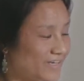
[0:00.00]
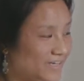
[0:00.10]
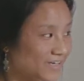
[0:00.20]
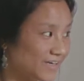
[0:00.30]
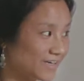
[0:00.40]

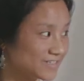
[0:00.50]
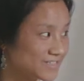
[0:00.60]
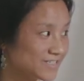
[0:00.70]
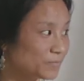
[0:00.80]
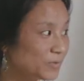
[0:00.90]
a
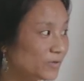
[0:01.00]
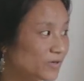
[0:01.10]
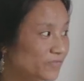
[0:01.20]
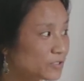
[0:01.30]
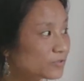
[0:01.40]
sample
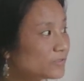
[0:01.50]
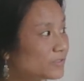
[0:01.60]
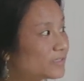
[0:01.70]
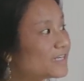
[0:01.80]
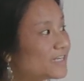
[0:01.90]
of a
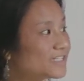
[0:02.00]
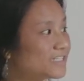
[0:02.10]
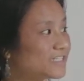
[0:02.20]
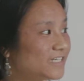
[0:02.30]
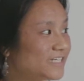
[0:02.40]
tool
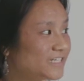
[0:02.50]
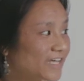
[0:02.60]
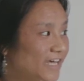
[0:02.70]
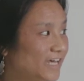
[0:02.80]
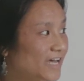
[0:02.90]
to
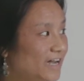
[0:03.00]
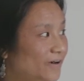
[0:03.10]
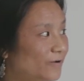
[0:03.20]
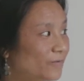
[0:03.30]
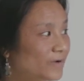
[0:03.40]
indicate
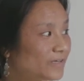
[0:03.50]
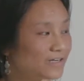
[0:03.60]
how